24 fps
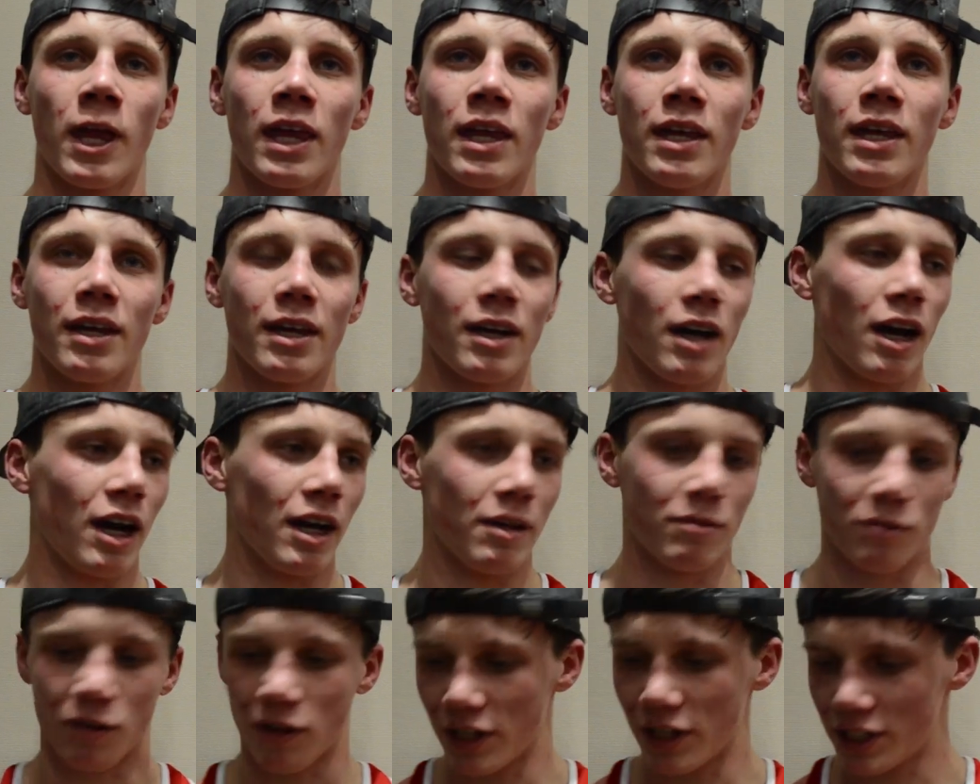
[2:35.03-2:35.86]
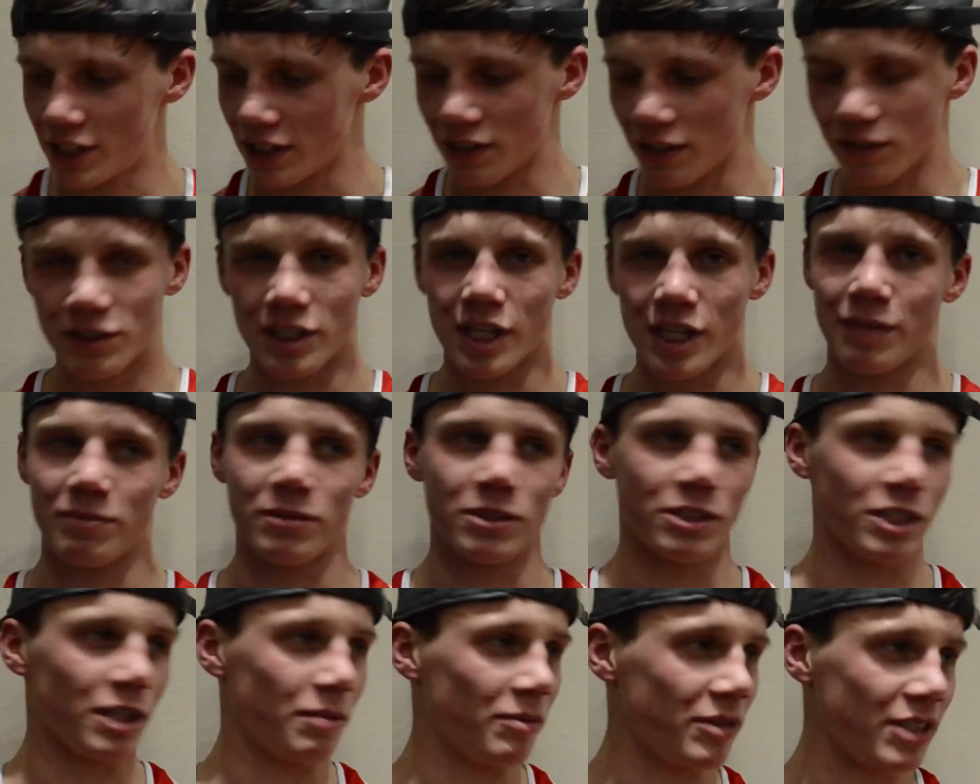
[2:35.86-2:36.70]
Brilliant. I haven't got a single team in the
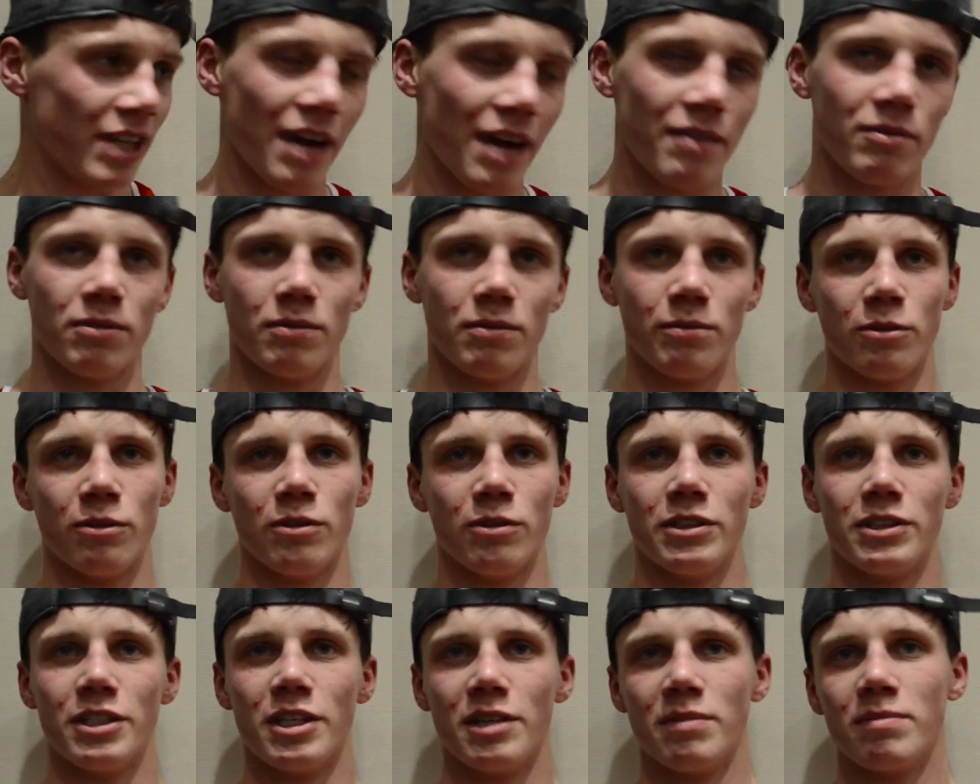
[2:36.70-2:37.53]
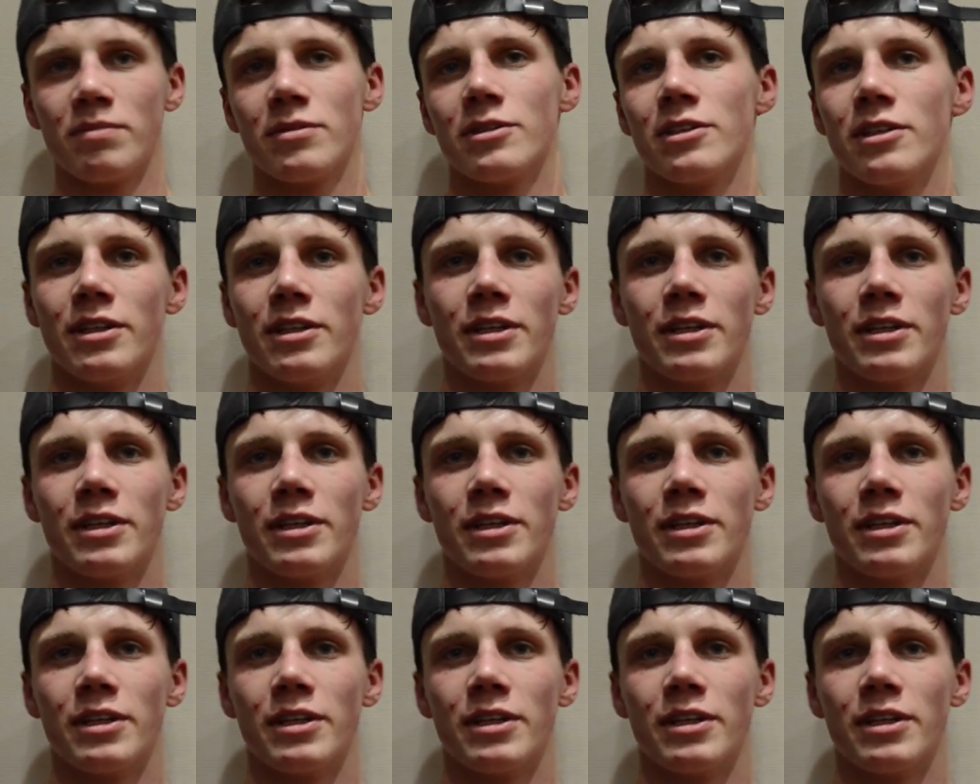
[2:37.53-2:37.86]
gym. It's everyone. We're all a team, so...